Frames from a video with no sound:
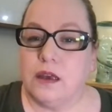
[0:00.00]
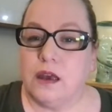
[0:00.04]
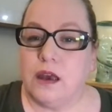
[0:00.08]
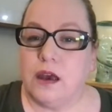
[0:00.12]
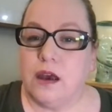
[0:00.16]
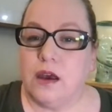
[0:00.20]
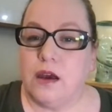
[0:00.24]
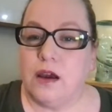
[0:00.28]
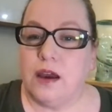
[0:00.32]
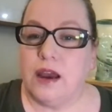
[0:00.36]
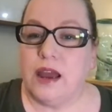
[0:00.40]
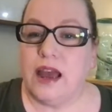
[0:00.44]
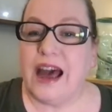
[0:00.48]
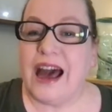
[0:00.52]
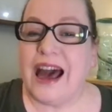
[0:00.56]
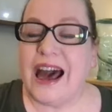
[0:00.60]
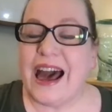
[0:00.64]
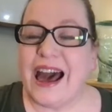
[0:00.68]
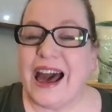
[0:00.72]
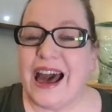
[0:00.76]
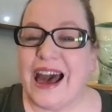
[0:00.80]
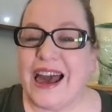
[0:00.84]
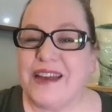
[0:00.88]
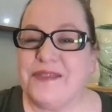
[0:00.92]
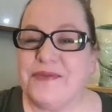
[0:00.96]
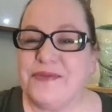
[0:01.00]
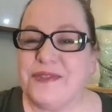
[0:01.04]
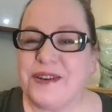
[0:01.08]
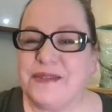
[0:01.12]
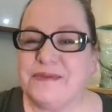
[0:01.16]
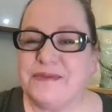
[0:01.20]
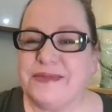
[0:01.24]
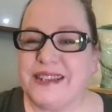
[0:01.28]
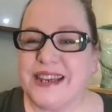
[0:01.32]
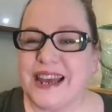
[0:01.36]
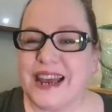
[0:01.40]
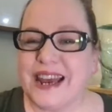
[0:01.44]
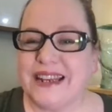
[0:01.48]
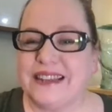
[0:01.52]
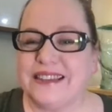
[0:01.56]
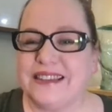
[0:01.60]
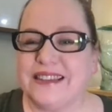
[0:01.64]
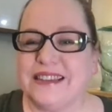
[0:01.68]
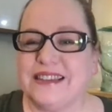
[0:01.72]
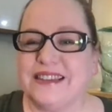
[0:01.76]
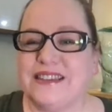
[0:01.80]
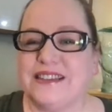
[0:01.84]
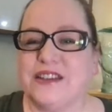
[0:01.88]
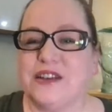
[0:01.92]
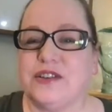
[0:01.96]
Hi from
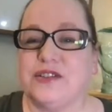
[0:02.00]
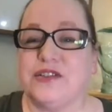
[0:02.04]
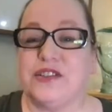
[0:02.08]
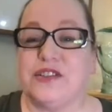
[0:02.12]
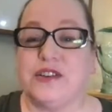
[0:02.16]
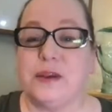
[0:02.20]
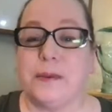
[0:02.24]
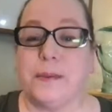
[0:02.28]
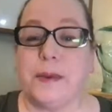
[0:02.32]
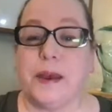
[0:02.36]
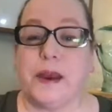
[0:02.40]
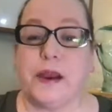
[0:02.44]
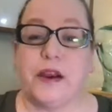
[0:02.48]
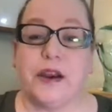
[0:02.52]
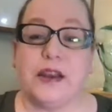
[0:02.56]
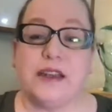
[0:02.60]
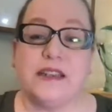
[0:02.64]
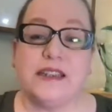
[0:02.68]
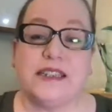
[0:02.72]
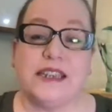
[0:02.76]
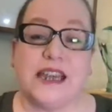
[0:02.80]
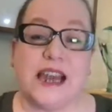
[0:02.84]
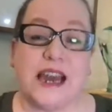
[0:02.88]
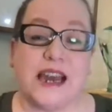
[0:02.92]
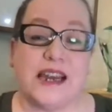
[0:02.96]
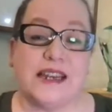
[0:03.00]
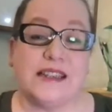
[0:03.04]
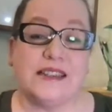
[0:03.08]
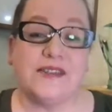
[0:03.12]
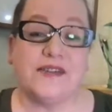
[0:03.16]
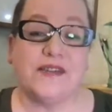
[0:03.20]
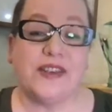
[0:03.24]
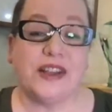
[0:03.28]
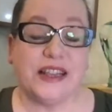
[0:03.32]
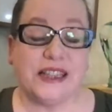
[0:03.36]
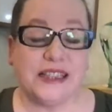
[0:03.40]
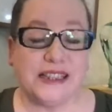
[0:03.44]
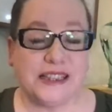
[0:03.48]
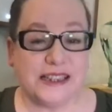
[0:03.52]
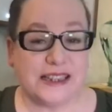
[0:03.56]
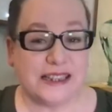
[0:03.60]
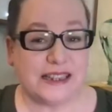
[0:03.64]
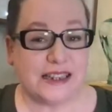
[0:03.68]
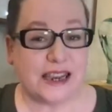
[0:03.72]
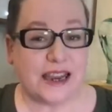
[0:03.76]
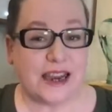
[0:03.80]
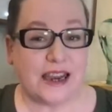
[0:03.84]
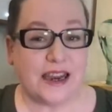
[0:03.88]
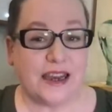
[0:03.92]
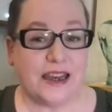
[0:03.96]
Texas. So Tamara Diaz
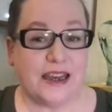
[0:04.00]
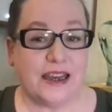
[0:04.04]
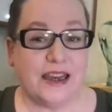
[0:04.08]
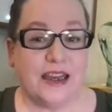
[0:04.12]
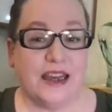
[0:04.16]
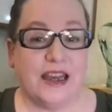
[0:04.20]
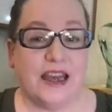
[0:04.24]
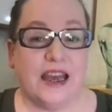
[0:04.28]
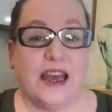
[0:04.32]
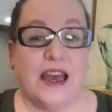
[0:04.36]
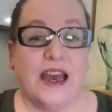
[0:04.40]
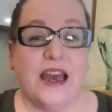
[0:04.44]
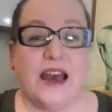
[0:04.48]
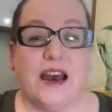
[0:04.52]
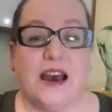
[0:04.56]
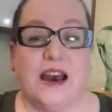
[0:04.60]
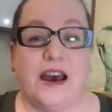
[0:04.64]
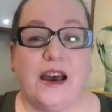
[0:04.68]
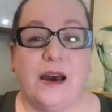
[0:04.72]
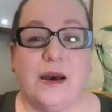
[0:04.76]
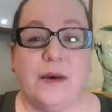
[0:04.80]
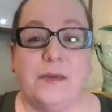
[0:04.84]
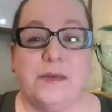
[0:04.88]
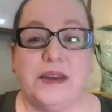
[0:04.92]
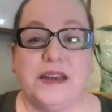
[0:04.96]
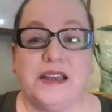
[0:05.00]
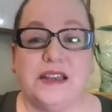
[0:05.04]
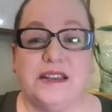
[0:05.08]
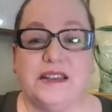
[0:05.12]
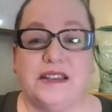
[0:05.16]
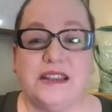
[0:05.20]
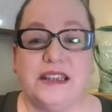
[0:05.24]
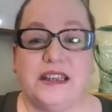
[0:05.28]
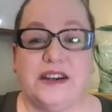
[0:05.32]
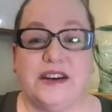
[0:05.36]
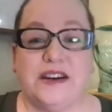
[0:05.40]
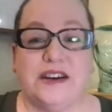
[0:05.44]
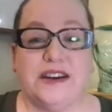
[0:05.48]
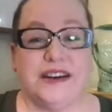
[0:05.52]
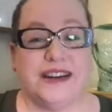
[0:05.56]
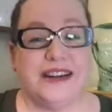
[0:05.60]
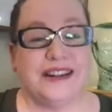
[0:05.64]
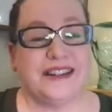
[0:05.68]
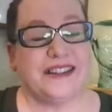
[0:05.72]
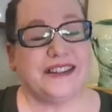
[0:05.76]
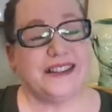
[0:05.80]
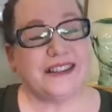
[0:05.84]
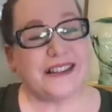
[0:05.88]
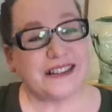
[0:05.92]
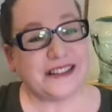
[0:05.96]
Valencia is here.
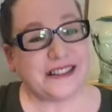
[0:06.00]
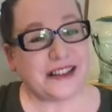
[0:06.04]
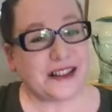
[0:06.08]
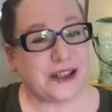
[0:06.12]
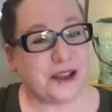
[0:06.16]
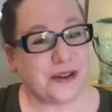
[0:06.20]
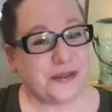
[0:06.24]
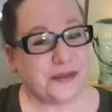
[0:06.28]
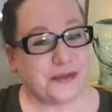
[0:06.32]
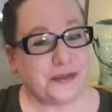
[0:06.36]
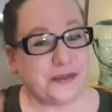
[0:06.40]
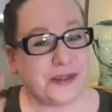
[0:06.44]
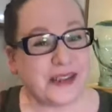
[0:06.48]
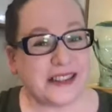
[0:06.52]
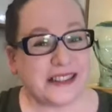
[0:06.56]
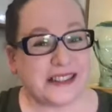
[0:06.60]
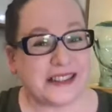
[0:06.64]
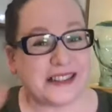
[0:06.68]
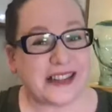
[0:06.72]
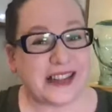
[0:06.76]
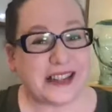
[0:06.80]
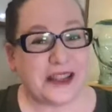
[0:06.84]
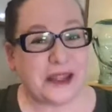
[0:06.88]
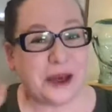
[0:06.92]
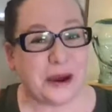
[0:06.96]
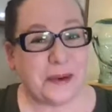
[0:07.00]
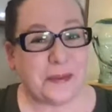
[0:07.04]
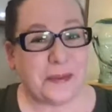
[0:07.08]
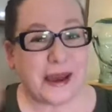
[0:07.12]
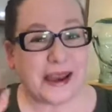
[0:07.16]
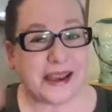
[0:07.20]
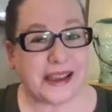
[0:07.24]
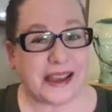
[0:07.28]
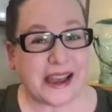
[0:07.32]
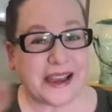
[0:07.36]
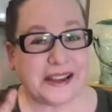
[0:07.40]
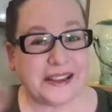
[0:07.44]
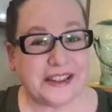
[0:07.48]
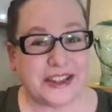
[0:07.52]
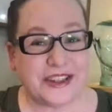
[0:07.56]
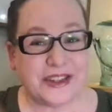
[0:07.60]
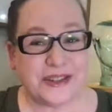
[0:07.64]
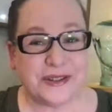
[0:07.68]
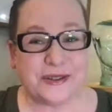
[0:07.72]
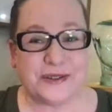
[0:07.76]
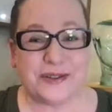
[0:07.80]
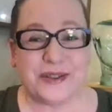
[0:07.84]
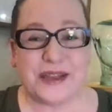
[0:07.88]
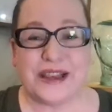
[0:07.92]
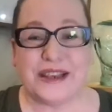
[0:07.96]
It just says hello from Texas. Hello back at
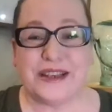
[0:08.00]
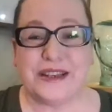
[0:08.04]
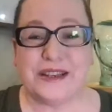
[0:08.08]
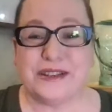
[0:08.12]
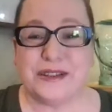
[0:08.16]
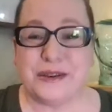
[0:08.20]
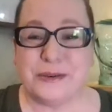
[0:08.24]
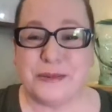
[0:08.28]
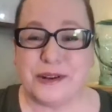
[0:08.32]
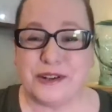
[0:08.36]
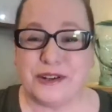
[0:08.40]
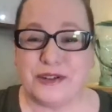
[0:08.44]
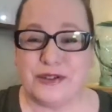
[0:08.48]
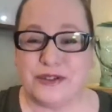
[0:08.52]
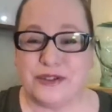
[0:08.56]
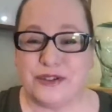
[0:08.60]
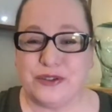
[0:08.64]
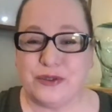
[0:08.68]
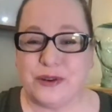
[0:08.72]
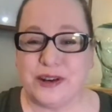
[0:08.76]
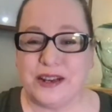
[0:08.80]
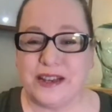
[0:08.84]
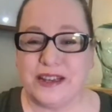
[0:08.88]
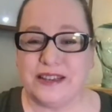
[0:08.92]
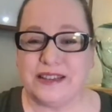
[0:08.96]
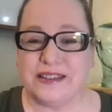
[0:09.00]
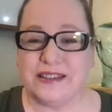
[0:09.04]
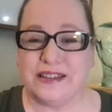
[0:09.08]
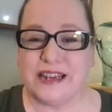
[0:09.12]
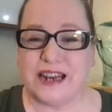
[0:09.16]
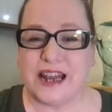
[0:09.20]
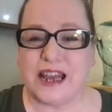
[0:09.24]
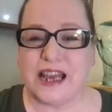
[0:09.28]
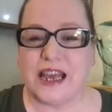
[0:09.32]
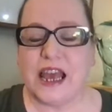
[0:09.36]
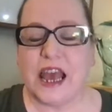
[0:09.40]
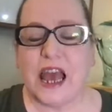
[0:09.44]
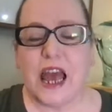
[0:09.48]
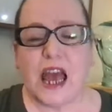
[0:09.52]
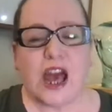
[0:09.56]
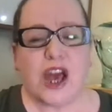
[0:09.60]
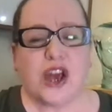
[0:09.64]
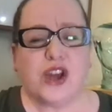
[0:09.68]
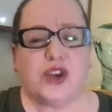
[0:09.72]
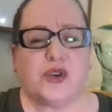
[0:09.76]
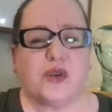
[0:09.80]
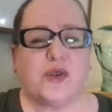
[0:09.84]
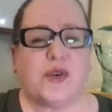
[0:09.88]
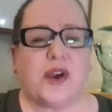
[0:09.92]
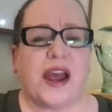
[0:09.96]
you. Thank you so much for joining us today.
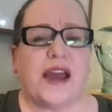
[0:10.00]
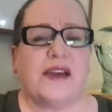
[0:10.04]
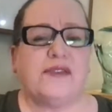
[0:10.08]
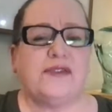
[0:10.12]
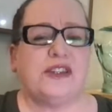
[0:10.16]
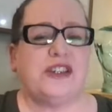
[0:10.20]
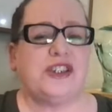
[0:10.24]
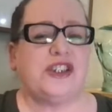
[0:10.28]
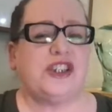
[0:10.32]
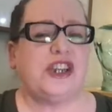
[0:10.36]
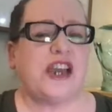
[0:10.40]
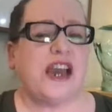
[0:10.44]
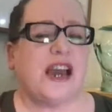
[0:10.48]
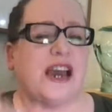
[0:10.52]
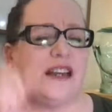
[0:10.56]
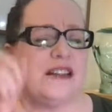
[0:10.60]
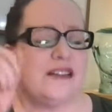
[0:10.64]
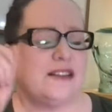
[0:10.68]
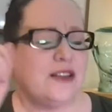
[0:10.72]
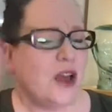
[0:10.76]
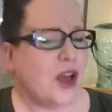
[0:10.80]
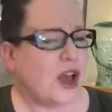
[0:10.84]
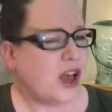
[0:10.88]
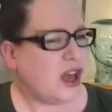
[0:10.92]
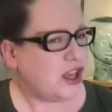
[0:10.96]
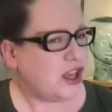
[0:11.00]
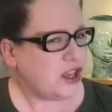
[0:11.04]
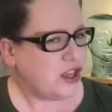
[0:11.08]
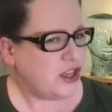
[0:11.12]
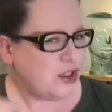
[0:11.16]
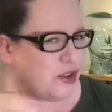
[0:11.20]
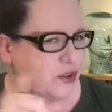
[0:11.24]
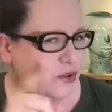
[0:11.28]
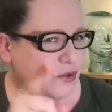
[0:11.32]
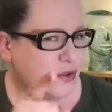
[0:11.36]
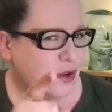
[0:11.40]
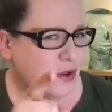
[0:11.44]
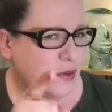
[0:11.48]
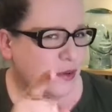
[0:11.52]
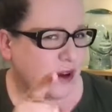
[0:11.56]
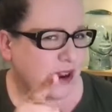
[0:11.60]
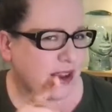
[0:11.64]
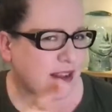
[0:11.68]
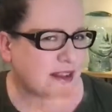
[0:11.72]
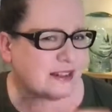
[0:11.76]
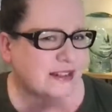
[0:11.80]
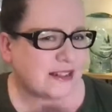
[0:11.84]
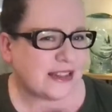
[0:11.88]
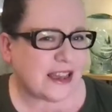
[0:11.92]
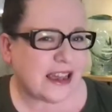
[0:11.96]
Crafty Chats, you know what
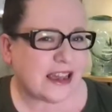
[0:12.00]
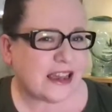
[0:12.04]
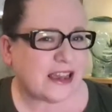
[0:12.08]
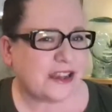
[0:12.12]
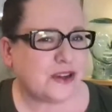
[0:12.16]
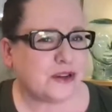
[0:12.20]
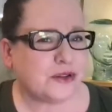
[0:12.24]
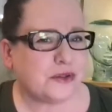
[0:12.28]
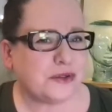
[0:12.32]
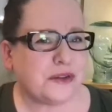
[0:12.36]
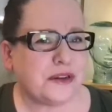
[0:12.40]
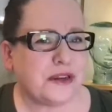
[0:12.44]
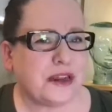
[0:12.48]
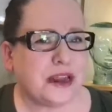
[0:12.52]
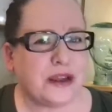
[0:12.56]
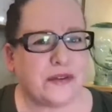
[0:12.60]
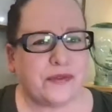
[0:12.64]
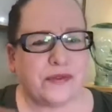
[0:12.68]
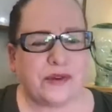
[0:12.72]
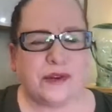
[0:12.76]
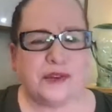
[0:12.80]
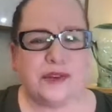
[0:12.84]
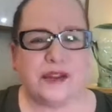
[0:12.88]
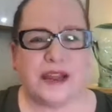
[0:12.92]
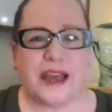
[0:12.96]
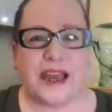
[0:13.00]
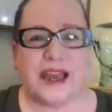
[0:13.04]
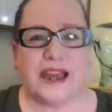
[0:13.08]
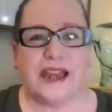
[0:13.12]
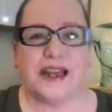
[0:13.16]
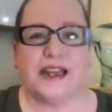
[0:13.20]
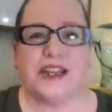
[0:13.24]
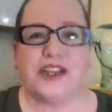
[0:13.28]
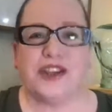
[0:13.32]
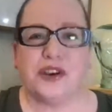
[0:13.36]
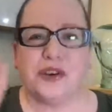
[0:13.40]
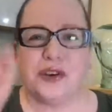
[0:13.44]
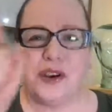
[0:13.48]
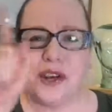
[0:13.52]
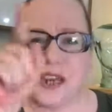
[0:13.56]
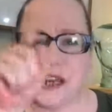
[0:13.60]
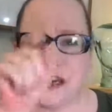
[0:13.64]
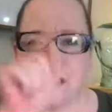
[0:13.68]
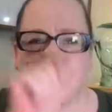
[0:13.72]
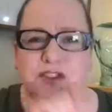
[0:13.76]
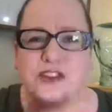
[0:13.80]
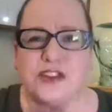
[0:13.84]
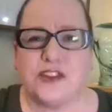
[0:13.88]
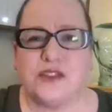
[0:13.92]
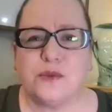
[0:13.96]
I say. You're never late. You're
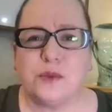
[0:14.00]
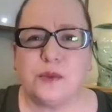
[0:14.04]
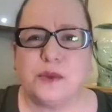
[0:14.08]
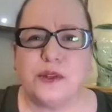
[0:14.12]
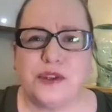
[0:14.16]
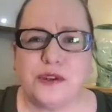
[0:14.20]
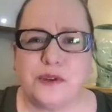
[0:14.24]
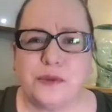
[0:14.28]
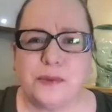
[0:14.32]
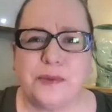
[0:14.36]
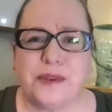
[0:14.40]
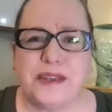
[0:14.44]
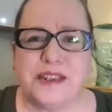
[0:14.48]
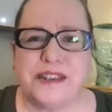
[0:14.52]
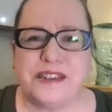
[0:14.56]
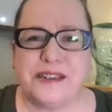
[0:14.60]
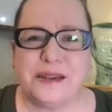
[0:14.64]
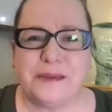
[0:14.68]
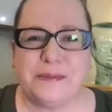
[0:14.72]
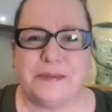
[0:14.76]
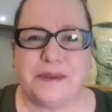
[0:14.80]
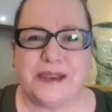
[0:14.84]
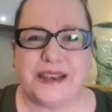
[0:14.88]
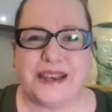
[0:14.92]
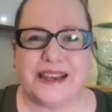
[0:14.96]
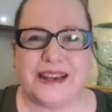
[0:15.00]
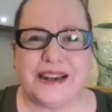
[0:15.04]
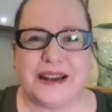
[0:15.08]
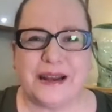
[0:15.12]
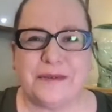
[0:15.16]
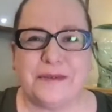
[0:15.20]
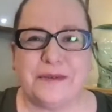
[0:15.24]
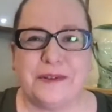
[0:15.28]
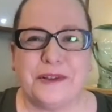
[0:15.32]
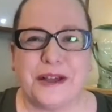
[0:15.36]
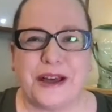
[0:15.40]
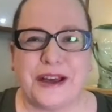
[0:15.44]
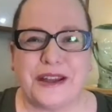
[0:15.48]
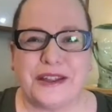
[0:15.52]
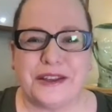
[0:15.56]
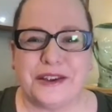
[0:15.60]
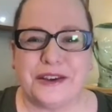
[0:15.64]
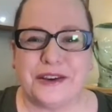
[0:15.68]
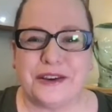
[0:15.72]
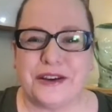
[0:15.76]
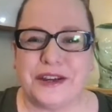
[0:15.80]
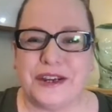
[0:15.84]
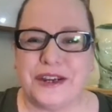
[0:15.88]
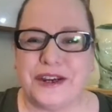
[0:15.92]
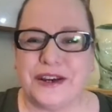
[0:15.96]
here just when you're meant to be, and I'm glad that
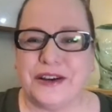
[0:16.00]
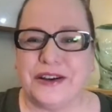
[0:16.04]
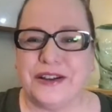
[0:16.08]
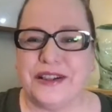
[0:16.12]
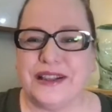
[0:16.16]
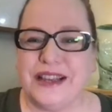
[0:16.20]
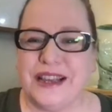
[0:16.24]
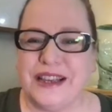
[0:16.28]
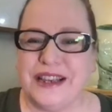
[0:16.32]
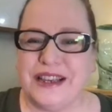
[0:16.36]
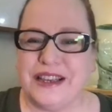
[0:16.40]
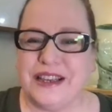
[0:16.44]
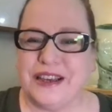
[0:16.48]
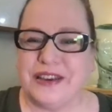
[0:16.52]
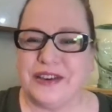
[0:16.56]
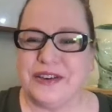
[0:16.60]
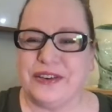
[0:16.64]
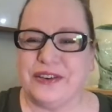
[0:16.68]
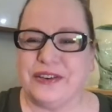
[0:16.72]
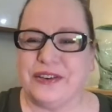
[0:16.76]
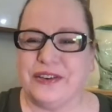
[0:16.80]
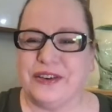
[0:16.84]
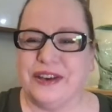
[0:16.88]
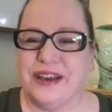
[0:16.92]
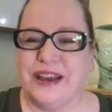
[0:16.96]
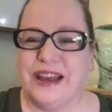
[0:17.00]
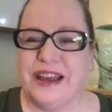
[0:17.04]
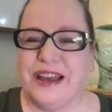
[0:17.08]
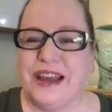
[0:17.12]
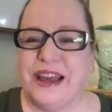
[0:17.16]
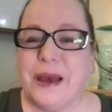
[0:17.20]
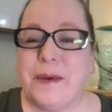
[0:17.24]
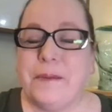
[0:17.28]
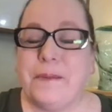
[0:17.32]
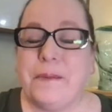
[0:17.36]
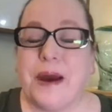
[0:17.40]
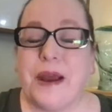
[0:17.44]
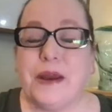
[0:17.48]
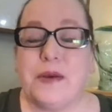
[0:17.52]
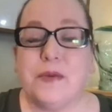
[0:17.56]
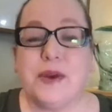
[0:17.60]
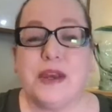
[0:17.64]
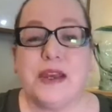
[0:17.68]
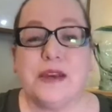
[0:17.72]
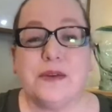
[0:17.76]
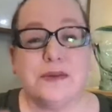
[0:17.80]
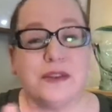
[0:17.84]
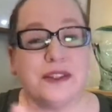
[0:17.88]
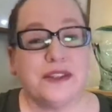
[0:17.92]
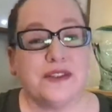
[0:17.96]
you're here. Thank you. My
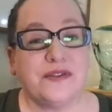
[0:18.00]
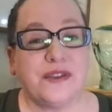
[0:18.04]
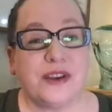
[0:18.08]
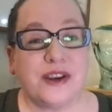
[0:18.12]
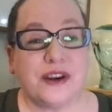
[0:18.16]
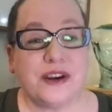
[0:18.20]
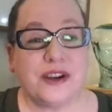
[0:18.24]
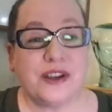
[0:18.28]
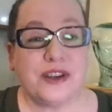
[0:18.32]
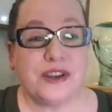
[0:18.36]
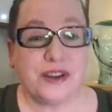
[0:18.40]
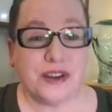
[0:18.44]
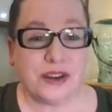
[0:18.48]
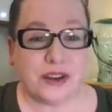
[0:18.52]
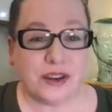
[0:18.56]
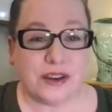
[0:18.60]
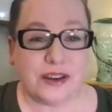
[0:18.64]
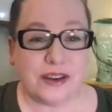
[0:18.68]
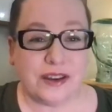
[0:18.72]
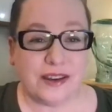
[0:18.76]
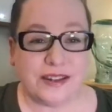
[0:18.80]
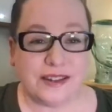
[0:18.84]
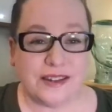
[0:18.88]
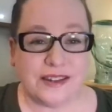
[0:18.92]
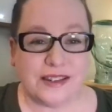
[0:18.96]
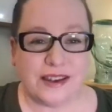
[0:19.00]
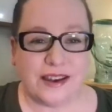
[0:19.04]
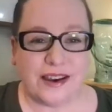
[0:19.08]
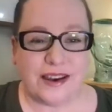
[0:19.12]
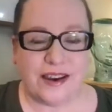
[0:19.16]
week was very good.